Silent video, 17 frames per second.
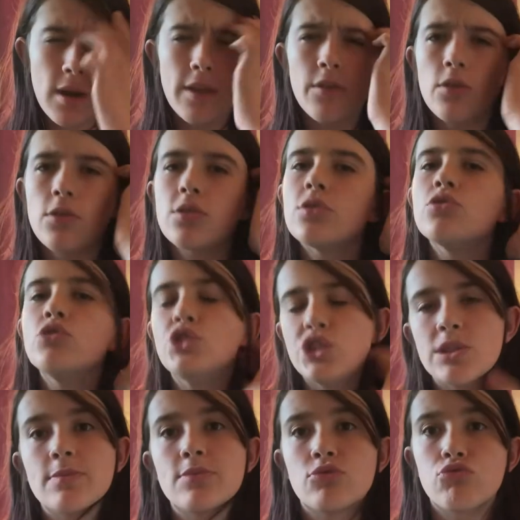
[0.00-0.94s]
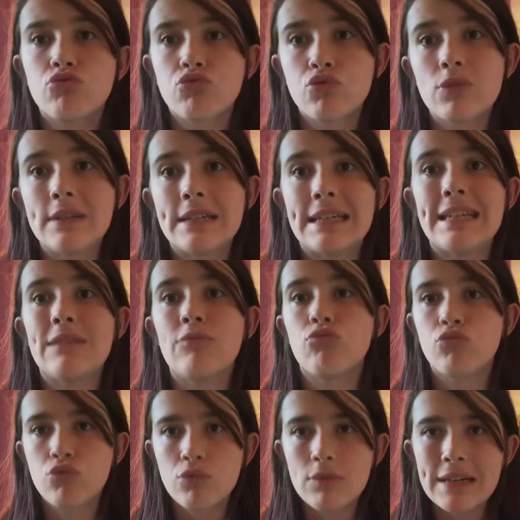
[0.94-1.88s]
I thought she was really,
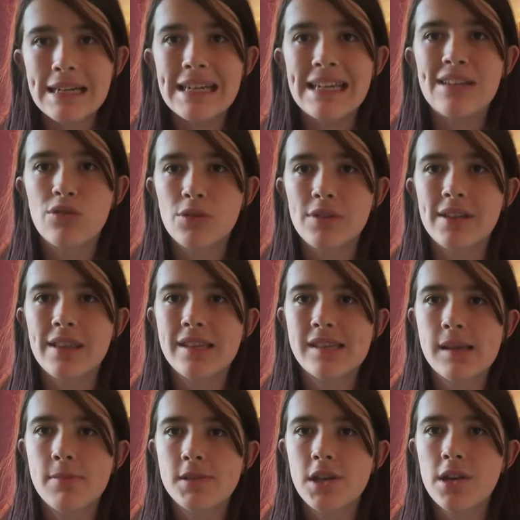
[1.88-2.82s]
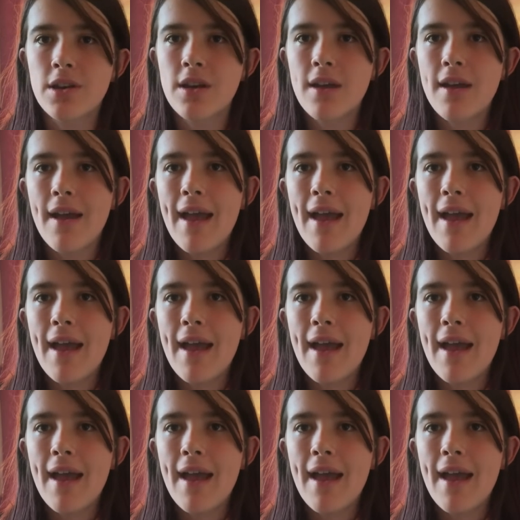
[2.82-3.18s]
really good in this episode